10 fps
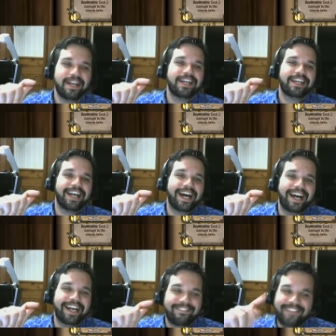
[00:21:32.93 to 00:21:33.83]

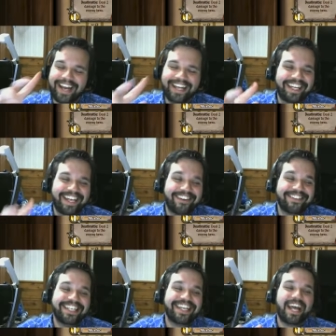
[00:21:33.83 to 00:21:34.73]
I'm not going to
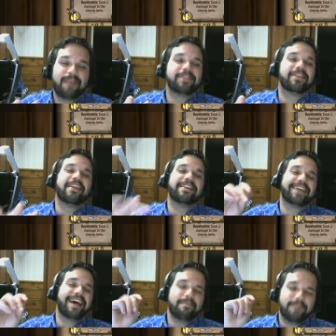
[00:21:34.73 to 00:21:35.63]
guarantee it happens all the
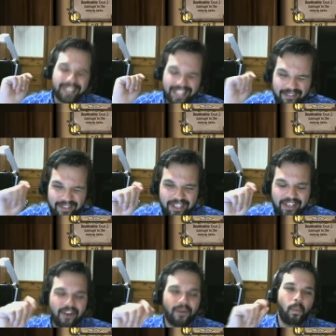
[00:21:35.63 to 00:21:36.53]
time, but give it a
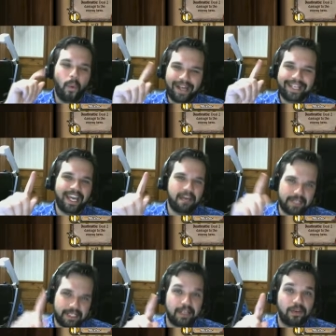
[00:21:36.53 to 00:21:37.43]
go. One game,
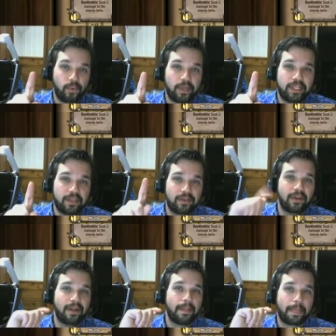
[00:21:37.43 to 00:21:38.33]
it's going to win you.
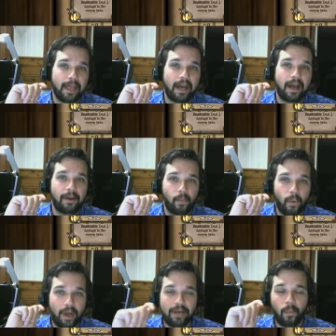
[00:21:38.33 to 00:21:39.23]

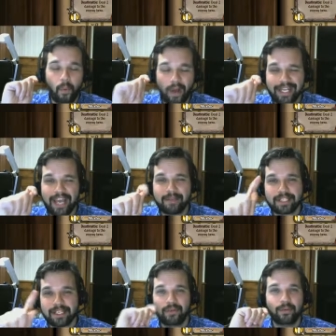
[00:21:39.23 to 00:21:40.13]
One game, it's
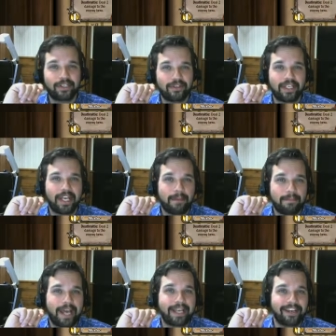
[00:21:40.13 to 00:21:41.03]
going to win you the game.
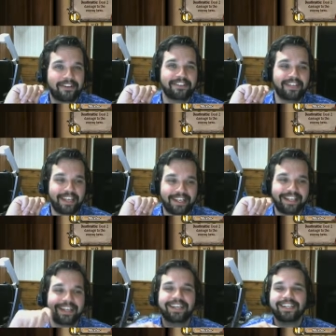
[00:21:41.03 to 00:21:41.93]
I guarantee it.
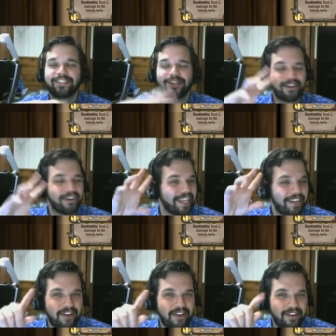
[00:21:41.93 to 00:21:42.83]
So give
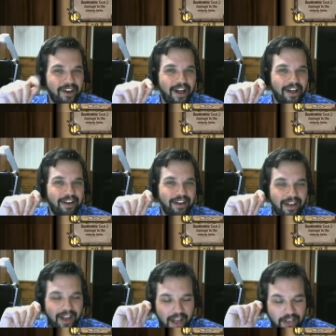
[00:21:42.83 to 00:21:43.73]
Ravencaller
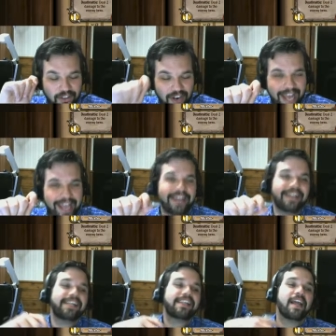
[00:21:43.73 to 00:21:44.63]
a try.
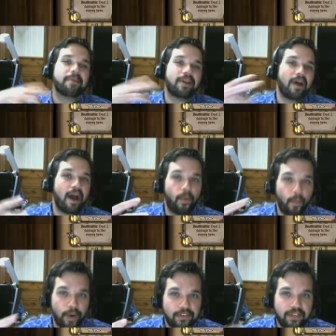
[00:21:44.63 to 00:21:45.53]
Let me know how it
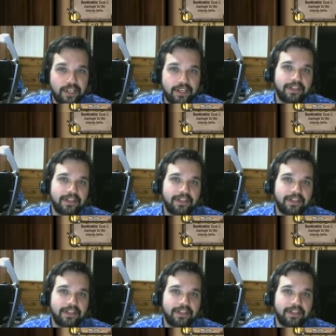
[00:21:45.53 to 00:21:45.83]
works for you.